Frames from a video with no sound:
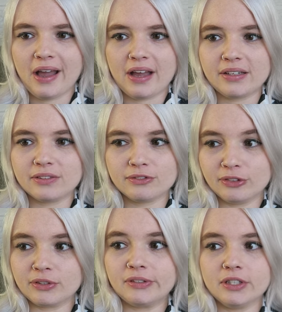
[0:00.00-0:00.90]
And
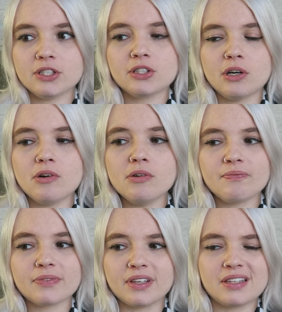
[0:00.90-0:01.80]
for this
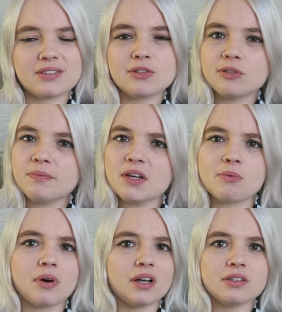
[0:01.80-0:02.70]
show, it took me a
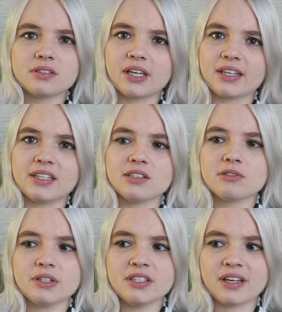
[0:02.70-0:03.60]
while to get
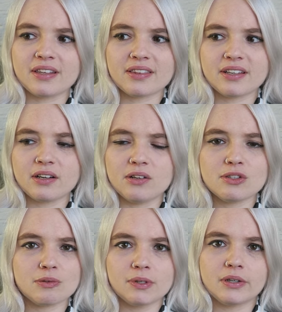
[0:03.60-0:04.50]
into it. I think
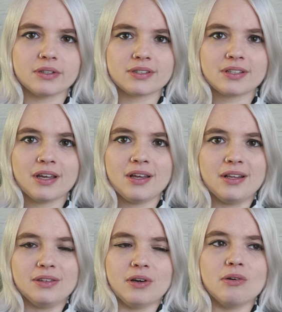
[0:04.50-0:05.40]
also because
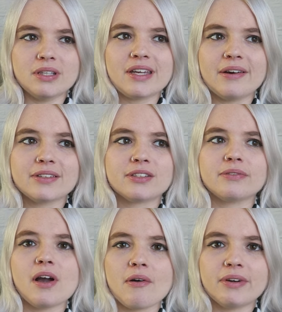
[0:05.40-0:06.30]
the only character
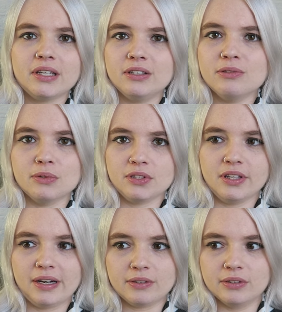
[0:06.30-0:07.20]
we already knew was
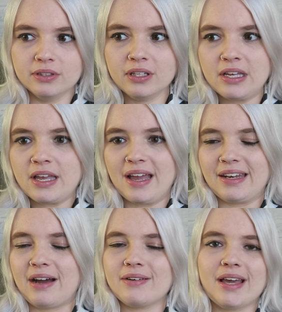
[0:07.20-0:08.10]
Daryl,
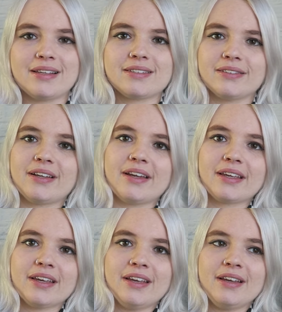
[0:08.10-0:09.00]
and now he has to
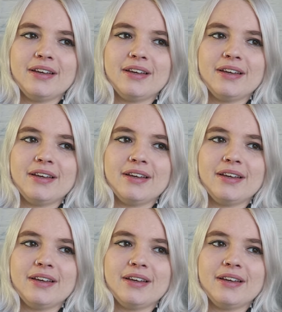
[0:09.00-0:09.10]
like